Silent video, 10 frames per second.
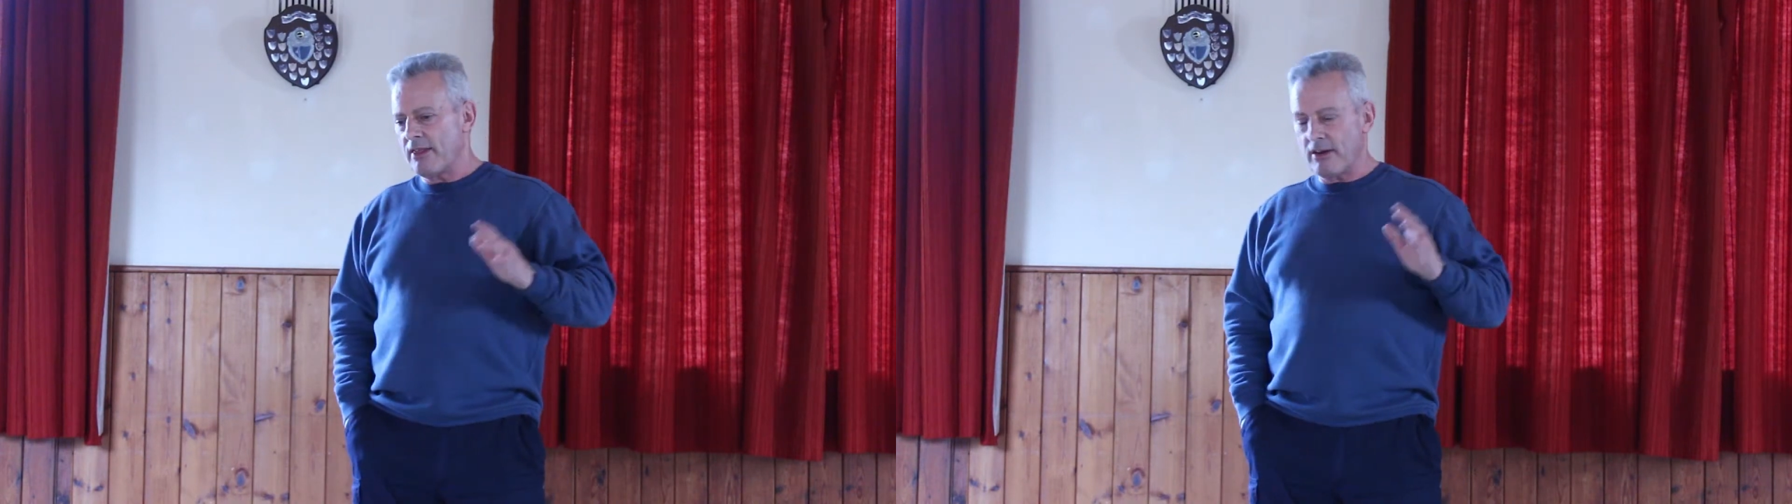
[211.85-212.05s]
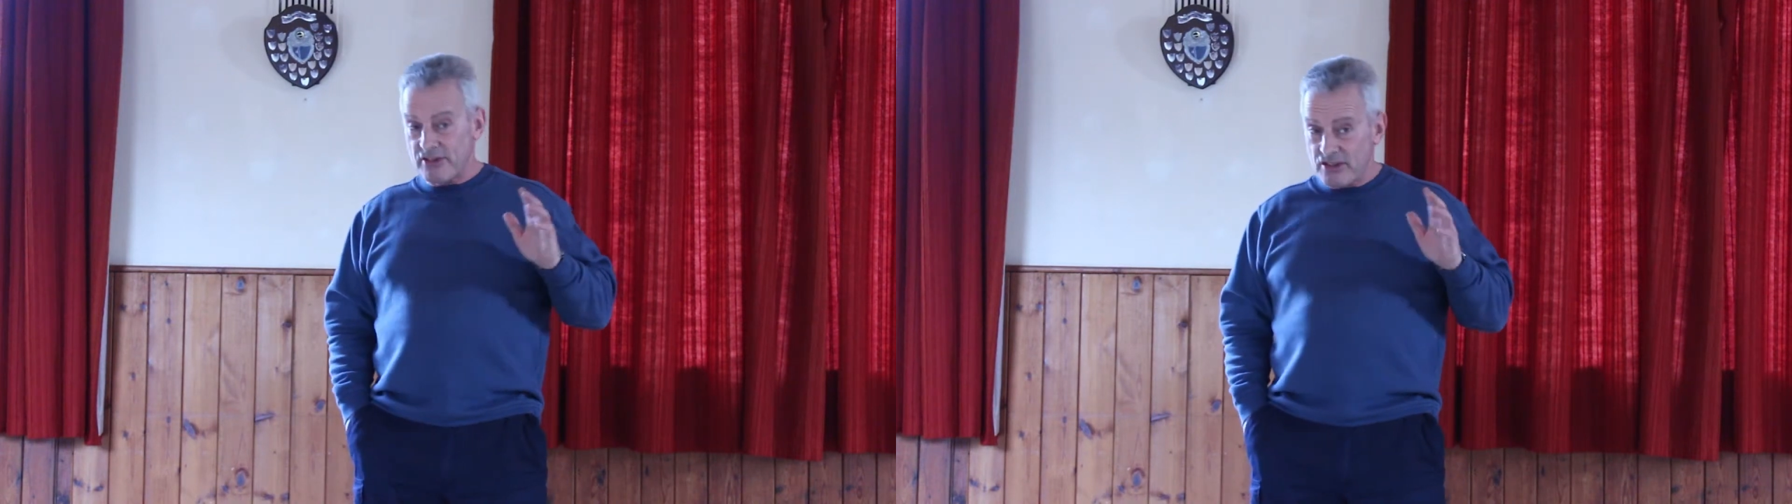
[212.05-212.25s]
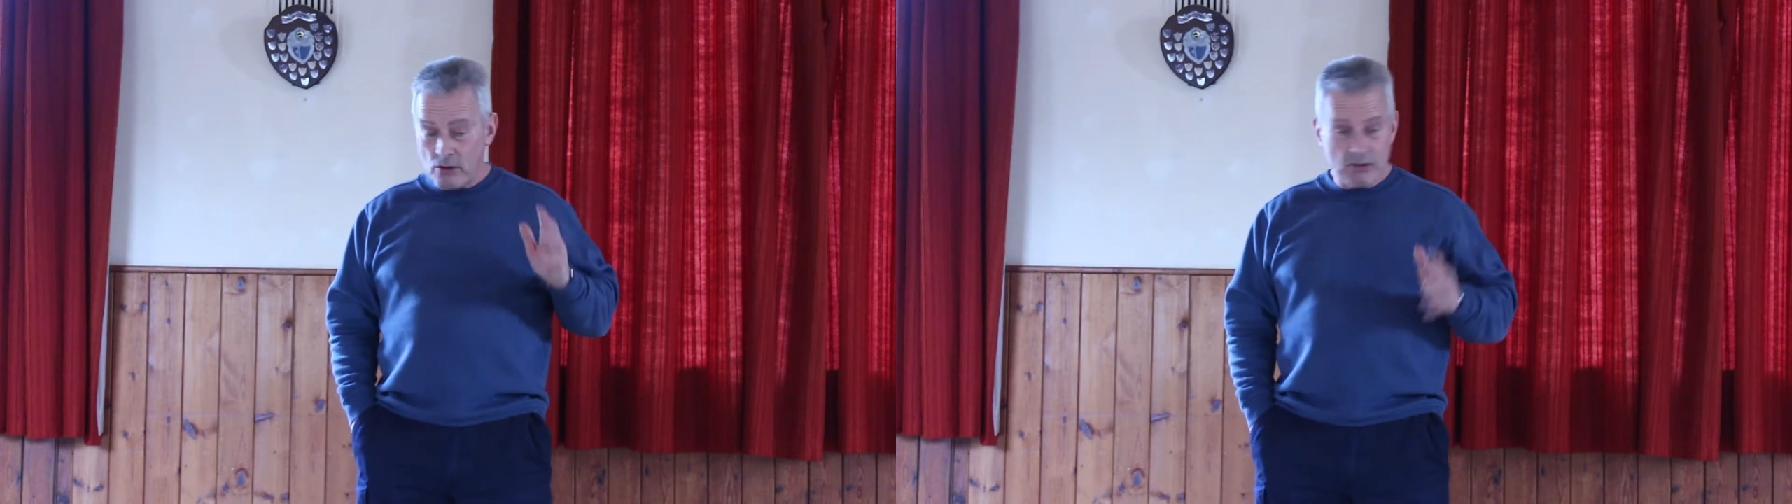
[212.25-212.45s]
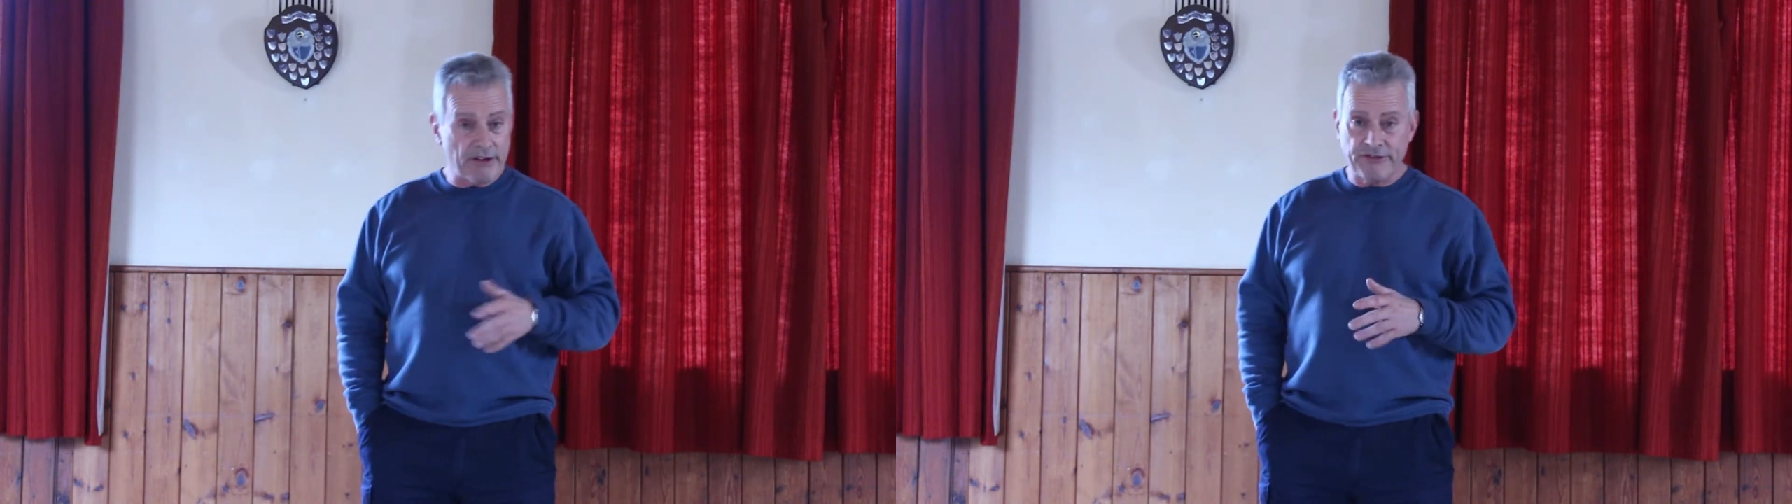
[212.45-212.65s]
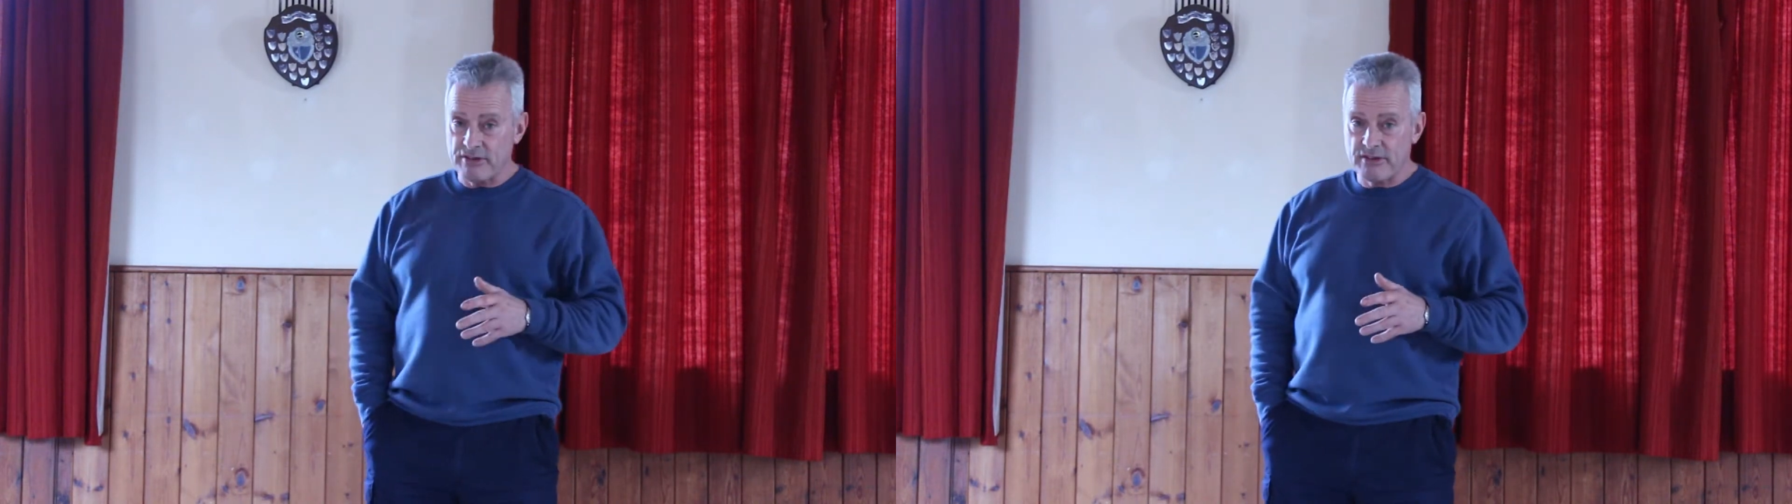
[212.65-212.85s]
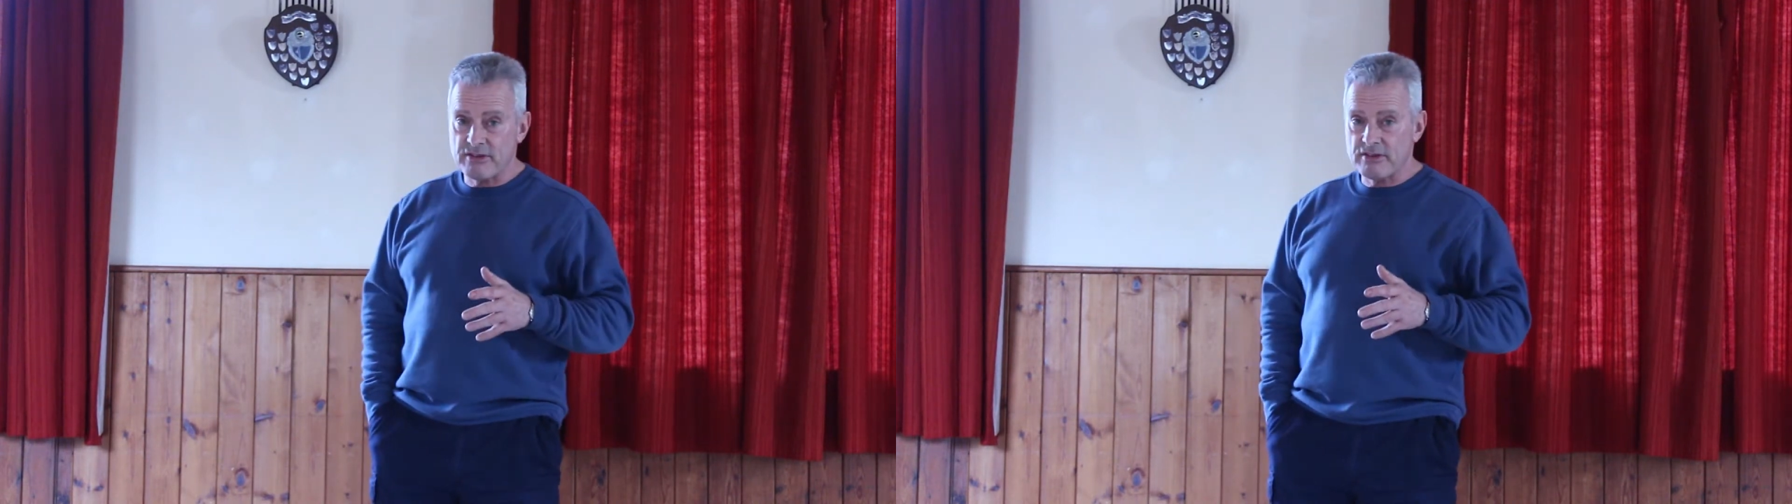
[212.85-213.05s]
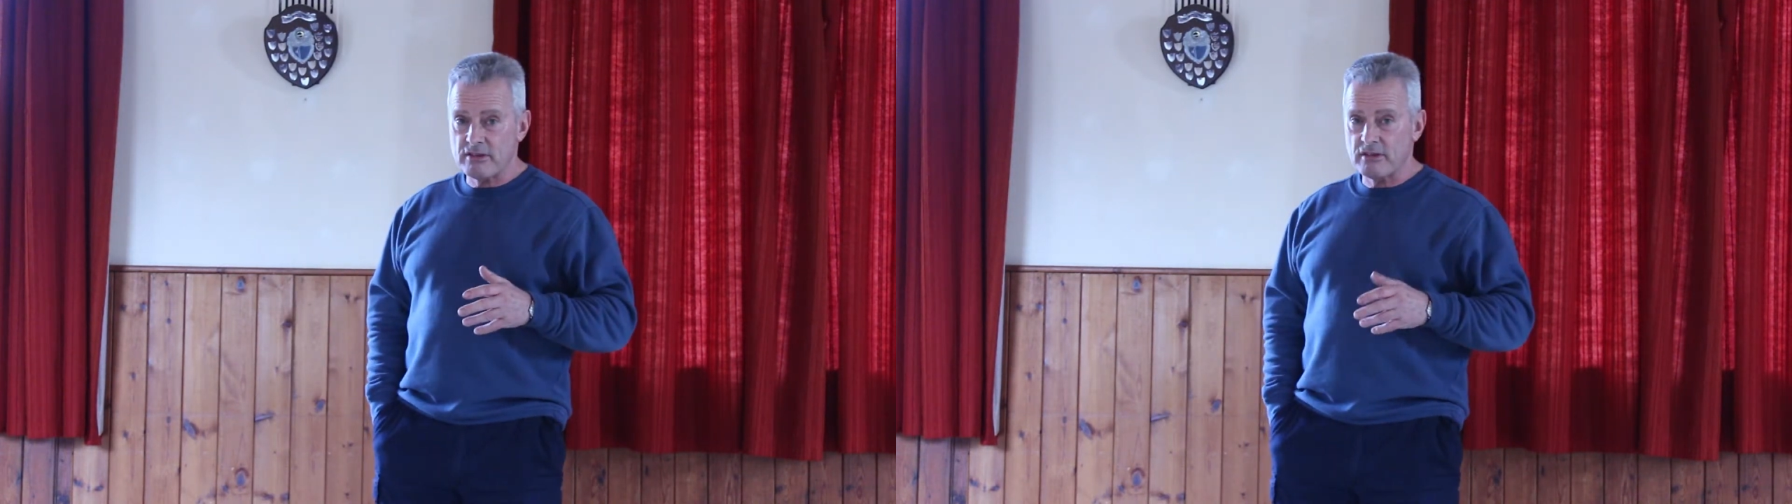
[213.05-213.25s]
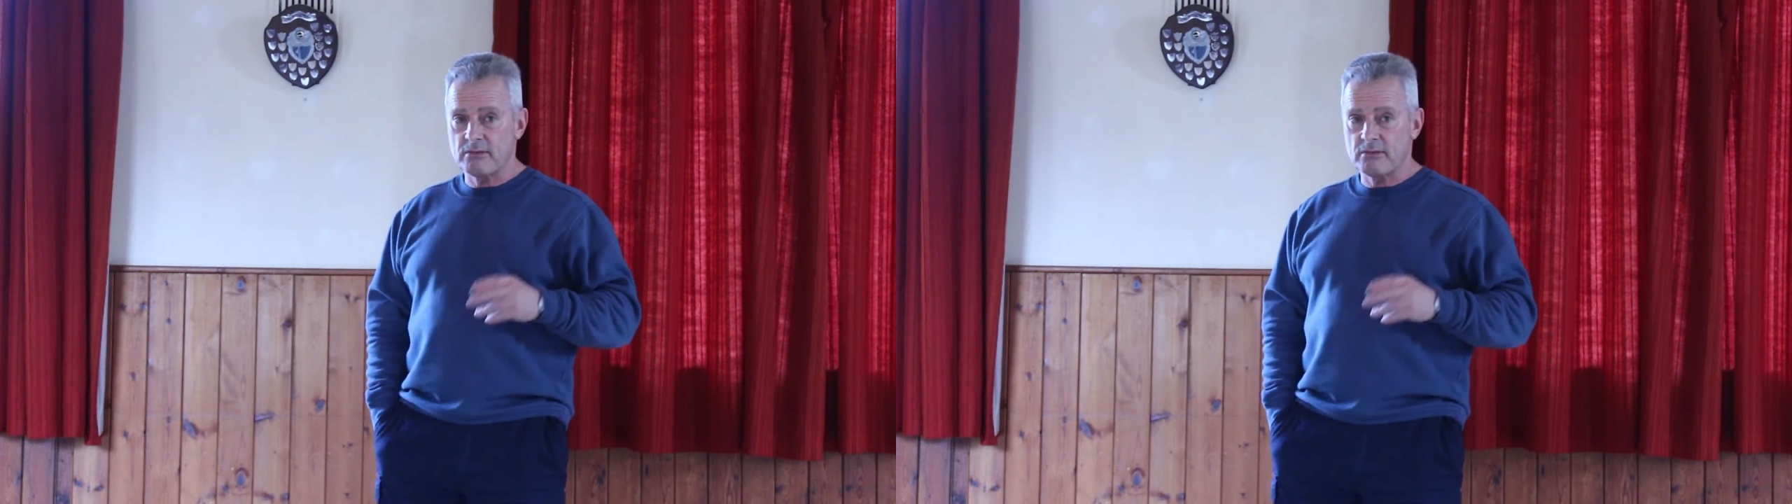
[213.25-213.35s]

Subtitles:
There is no difference